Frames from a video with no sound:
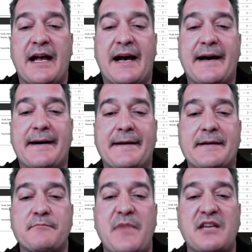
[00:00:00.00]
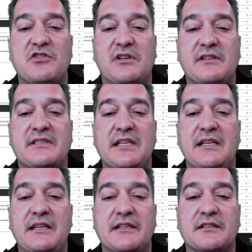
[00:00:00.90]
As you can
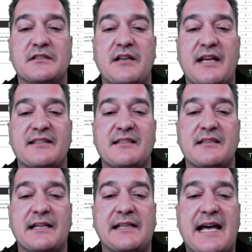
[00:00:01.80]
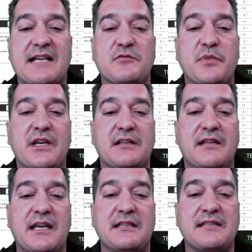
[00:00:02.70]
see here, since I last picked,
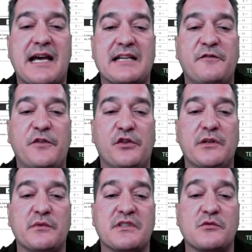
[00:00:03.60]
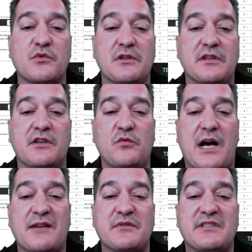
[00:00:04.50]
these guys filled in with some really good
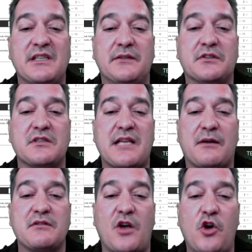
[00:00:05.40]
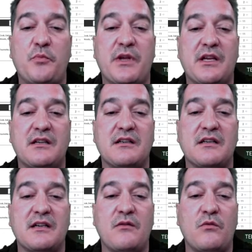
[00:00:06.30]
wide receivers. I was hoping
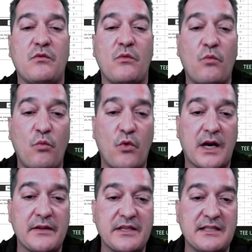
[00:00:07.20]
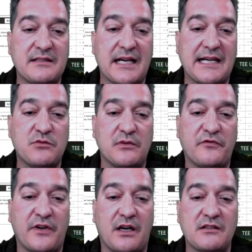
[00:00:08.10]
one of these guys would
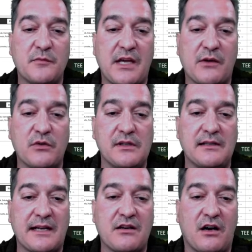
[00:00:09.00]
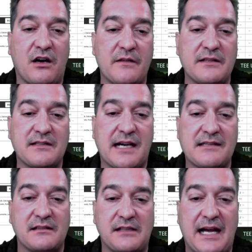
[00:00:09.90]
fall to me. I really like all these
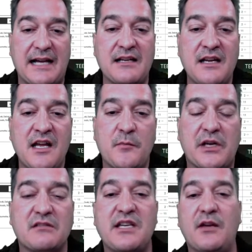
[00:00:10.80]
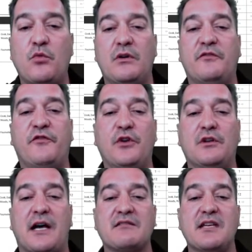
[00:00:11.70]
guys a lot. But I'll take
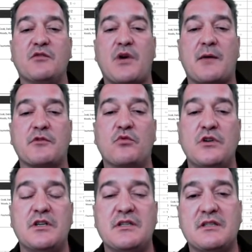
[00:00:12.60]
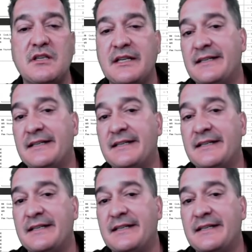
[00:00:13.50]
I'll take Robert Woods.